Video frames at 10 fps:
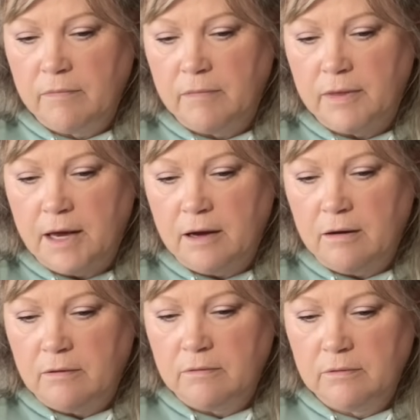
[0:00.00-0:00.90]

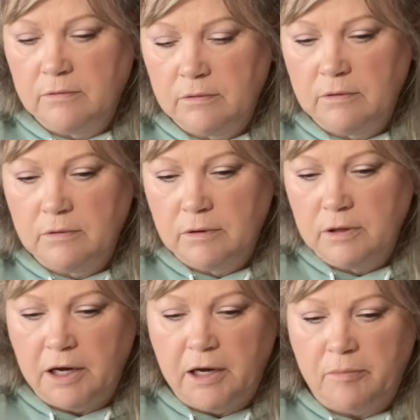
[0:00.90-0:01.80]
now,
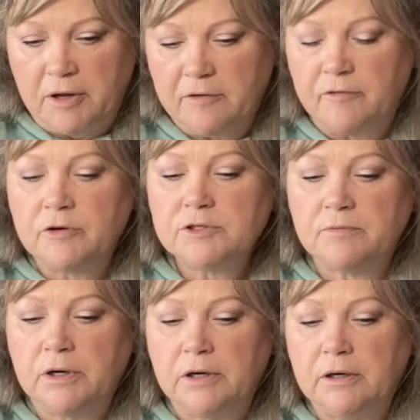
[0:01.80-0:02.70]
I had bought the first
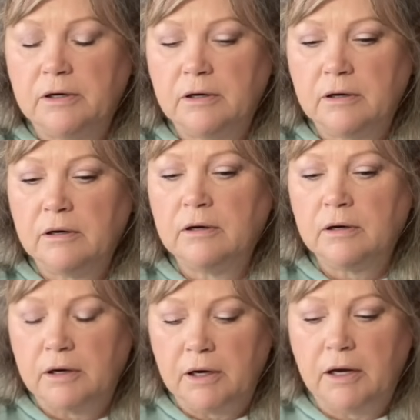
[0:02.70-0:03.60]
one
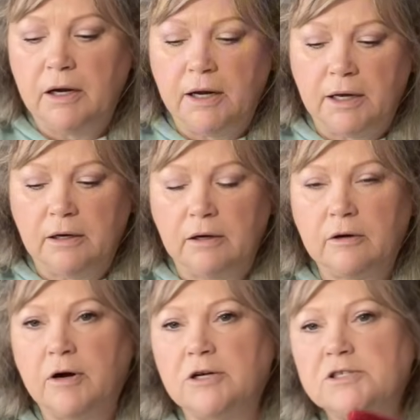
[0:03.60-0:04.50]
at a
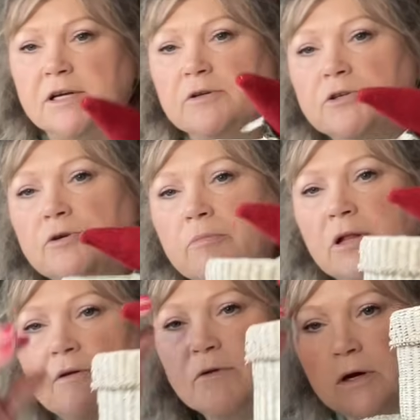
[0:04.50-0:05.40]
garage sale too, I
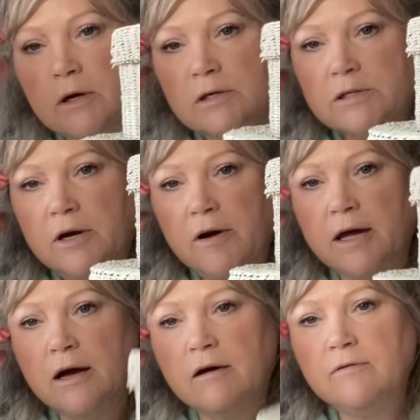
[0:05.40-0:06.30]
believe. So now I
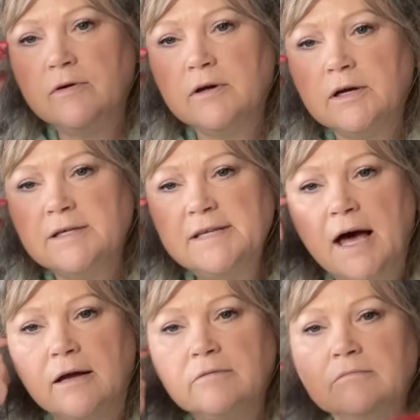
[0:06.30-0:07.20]
have a set
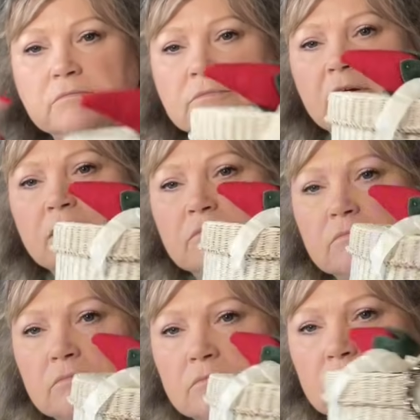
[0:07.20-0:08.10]
that
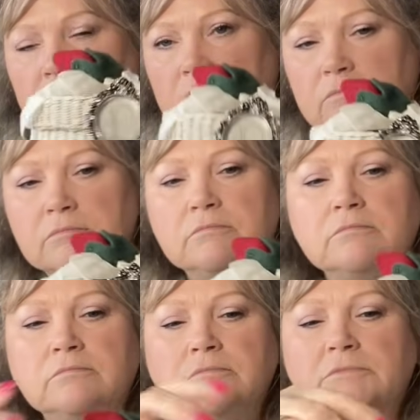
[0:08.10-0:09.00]

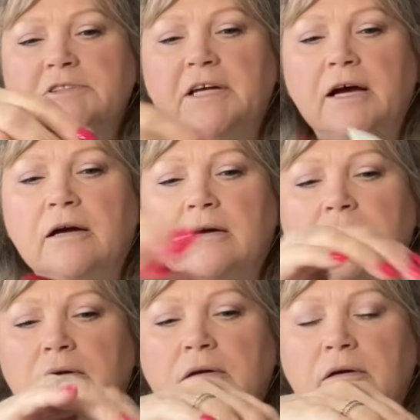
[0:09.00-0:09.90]
stack
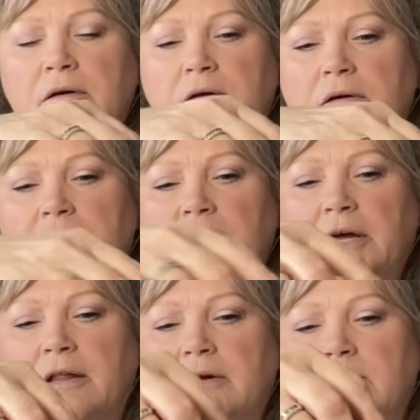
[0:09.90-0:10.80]

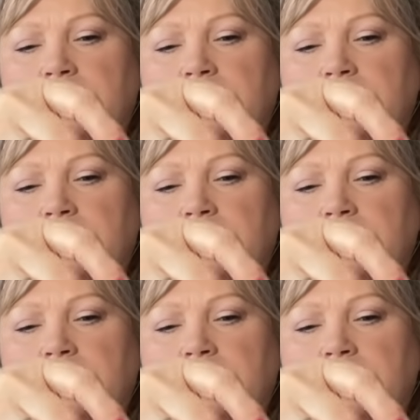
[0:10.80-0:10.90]
together.